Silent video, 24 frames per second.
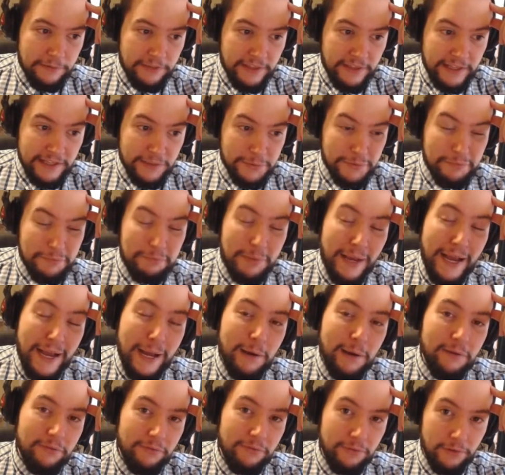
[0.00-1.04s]
things with
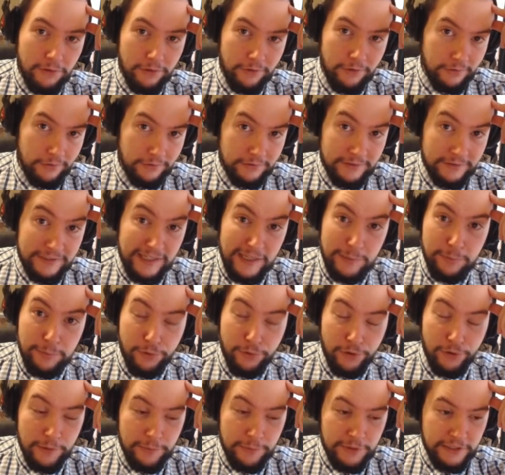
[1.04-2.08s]
powerful
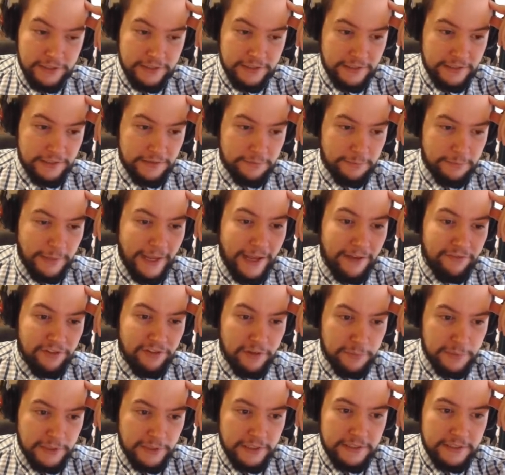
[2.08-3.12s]
deploy abilities, powerful
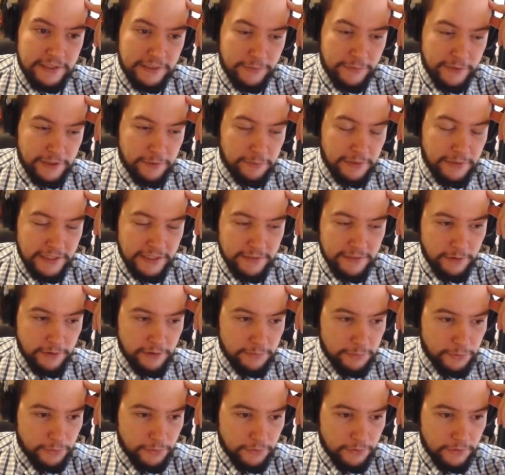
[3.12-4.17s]
abilities when you place them on the
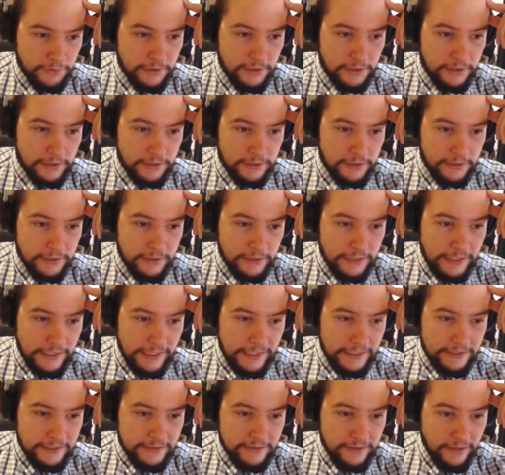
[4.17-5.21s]
board.
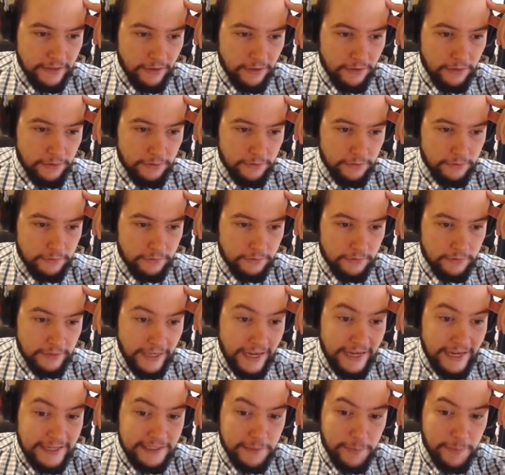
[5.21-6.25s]
So
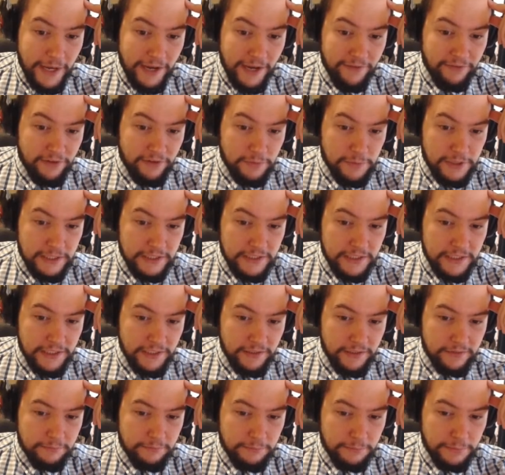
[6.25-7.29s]
that is a powerful
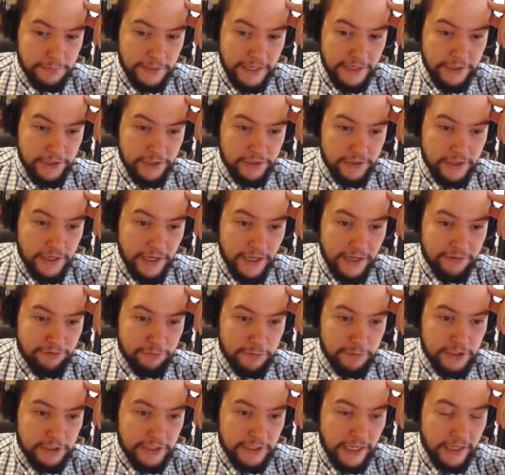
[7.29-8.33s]
ability. Play another card
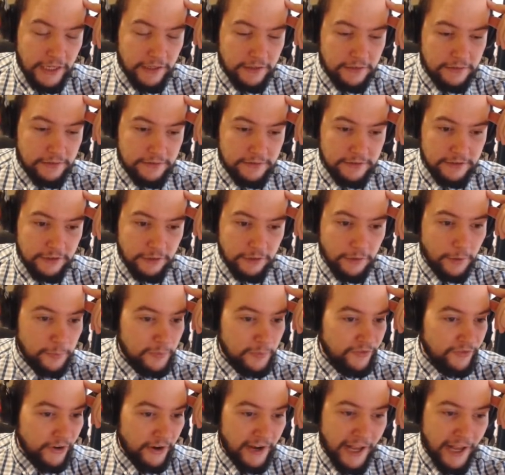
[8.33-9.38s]
from your deck. So I'll
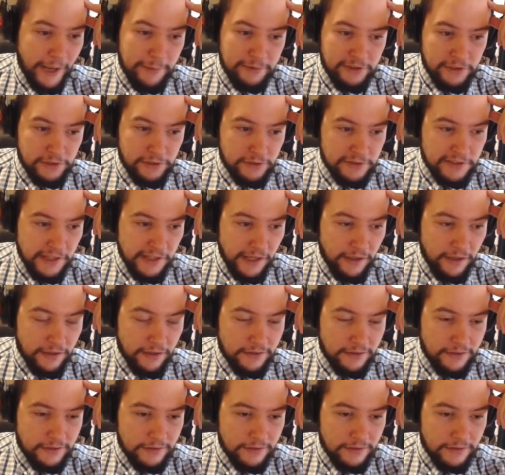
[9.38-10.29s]
be very happy to use that.